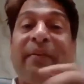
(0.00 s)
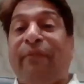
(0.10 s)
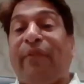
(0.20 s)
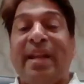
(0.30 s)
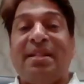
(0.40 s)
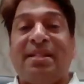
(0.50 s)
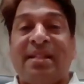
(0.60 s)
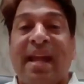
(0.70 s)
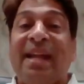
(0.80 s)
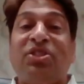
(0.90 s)

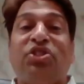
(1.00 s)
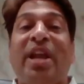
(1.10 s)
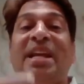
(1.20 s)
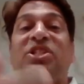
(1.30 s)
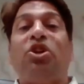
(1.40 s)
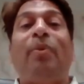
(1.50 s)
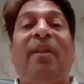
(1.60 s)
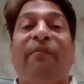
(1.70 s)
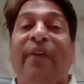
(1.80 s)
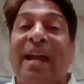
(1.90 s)
difference and change you
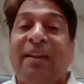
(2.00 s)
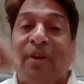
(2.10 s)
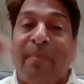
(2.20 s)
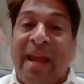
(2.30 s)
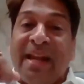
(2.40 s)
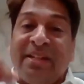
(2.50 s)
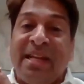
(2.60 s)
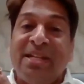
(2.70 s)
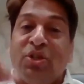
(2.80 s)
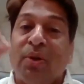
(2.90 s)
will find from
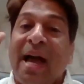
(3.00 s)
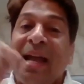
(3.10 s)
18